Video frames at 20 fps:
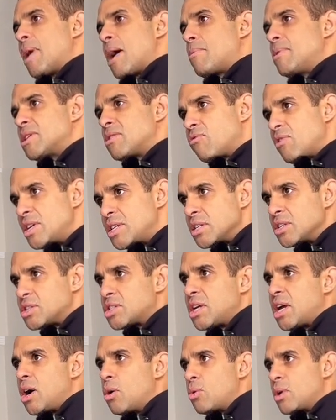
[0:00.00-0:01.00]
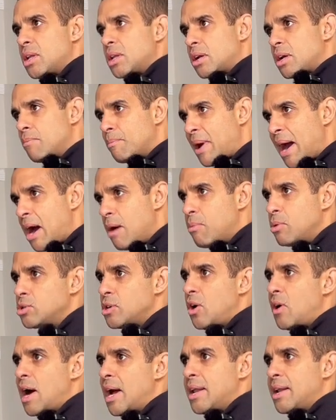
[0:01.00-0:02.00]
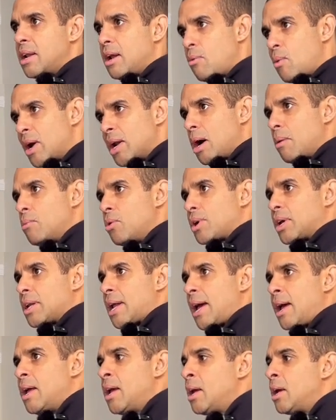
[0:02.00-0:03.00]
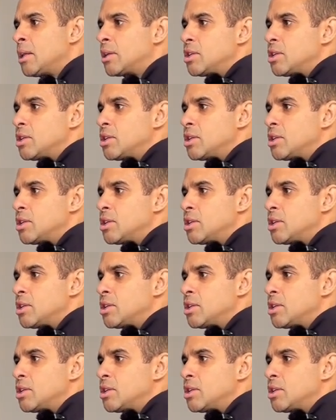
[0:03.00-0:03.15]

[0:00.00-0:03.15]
maybe is a recent sell that the comparable's higher than the one I'm looking at?